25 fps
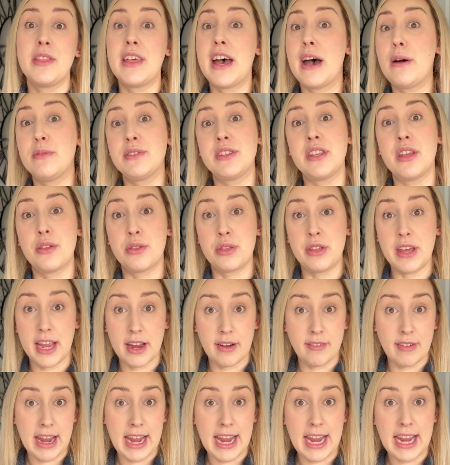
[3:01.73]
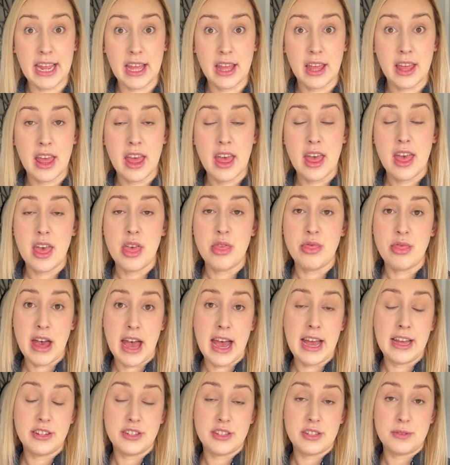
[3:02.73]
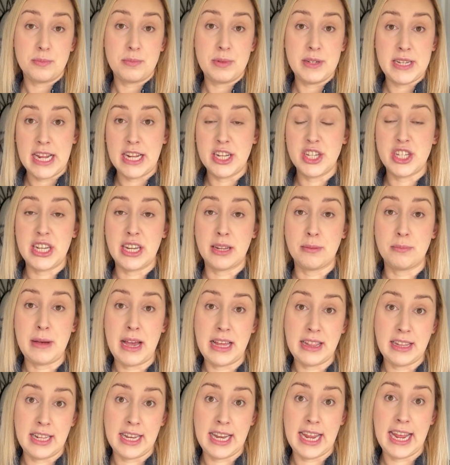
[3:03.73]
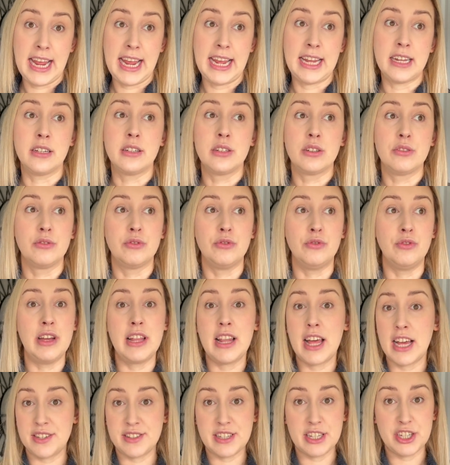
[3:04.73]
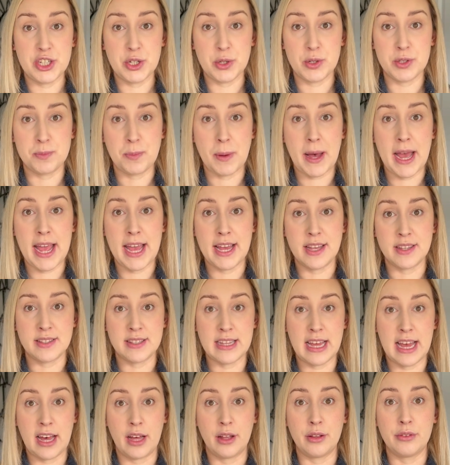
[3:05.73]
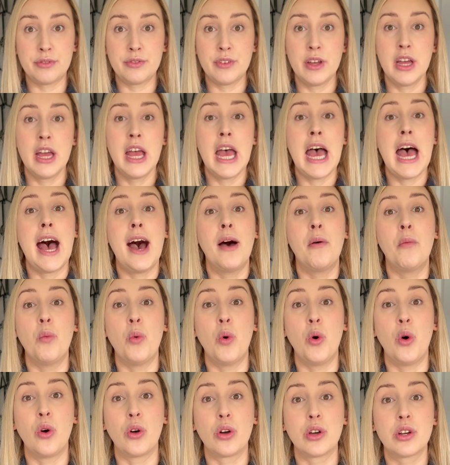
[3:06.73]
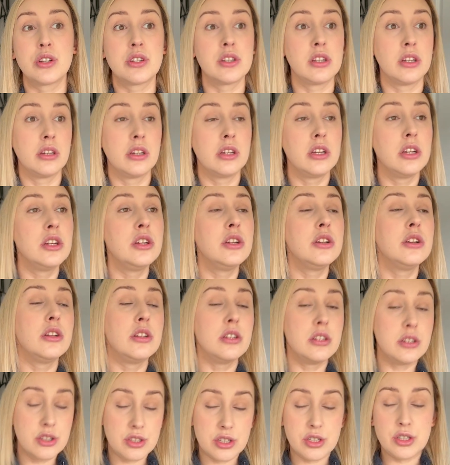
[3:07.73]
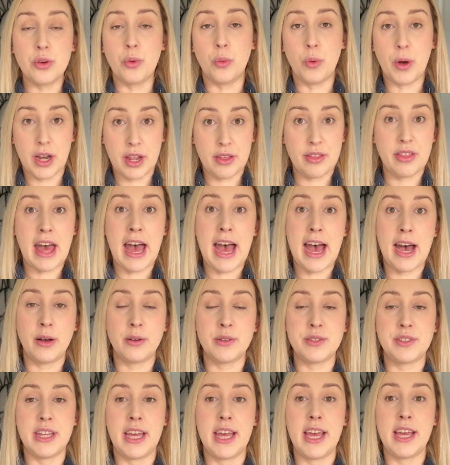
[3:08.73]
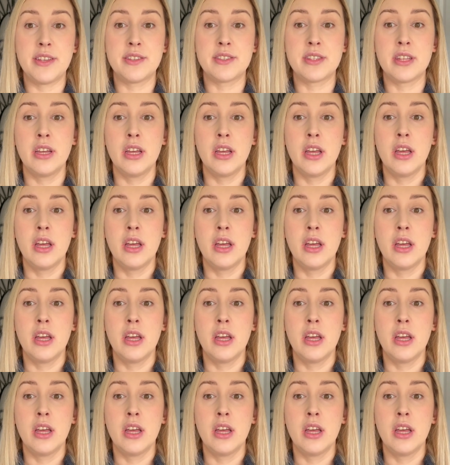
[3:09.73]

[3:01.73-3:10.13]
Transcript: that was a theory that potentially Melanie realised that she was by herself and walked to one of the houses.